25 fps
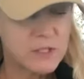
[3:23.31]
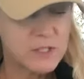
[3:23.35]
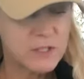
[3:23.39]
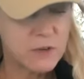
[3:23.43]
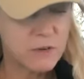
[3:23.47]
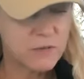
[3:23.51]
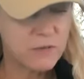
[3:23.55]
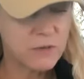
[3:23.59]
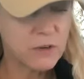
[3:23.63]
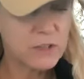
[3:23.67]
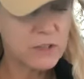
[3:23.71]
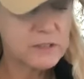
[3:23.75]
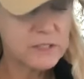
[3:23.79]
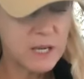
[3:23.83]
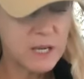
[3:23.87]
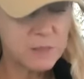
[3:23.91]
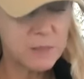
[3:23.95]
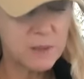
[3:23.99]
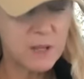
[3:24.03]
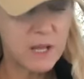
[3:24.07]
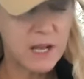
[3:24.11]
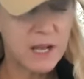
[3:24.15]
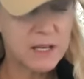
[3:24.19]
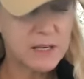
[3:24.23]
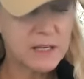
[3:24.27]
So for
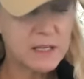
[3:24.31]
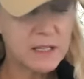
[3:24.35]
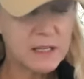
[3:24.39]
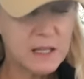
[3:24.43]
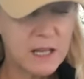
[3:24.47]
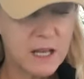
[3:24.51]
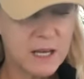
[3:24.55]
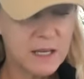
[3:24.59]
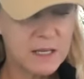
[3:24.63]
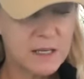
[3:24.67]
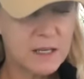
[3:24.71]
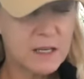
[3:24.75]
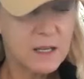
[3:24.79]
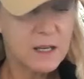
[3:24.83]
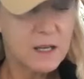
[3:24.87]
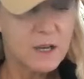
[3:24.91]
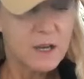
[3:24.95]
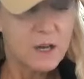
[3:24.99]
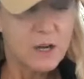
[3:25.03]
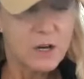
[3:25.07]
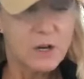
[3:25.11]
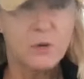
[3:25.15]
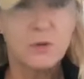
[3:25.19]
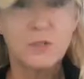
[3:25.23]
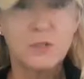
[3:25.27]
example, I had a client
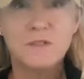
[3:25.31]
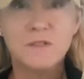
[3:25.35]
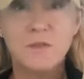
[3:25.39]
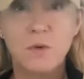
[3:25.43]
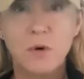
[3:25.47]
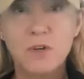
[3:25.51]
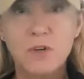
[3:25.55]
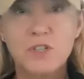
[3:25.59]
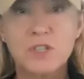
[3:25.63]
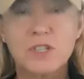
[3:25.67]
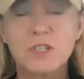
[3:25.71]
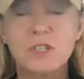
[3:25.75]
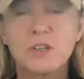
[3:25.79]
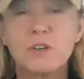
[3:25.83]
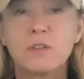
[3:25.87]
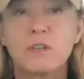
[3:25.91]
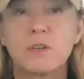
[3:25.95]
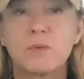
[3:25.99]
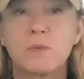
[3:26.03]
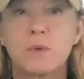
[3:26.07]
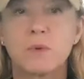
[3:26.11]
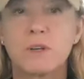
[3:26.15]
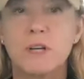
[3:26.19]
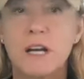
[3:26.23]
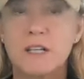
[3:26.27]
whose 4
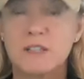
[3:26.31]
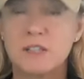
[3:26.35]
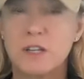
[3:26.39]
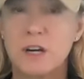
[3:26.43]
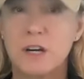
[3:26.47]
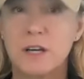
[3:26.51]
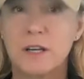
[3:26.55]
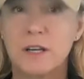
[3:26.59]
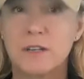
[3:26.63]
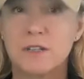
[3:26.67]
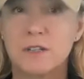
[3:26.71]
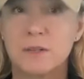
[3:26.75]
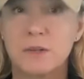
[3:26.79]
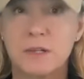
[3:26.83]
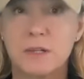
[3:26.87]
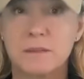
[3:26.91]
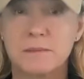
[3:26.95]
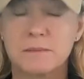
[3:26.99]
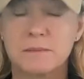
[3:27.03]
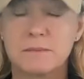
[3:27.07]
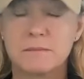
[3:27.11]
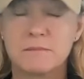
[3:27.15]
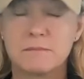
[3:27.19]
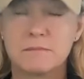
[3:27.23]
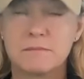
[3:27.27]
children were not talking to her.